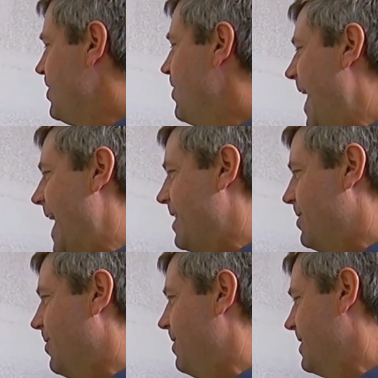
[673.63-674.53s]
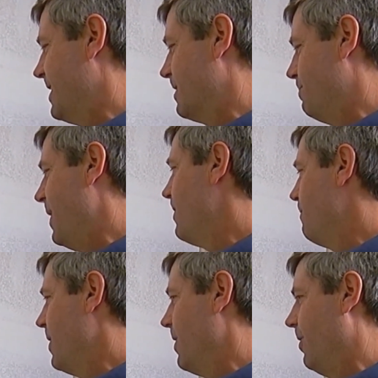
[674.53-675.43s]
you add to it just gets better
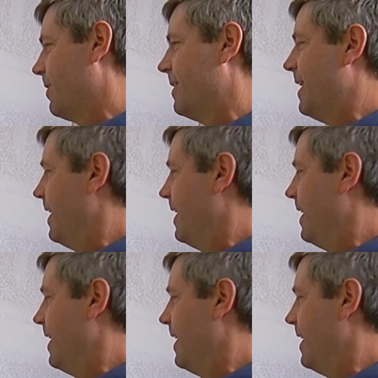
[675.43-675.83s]
and better looking.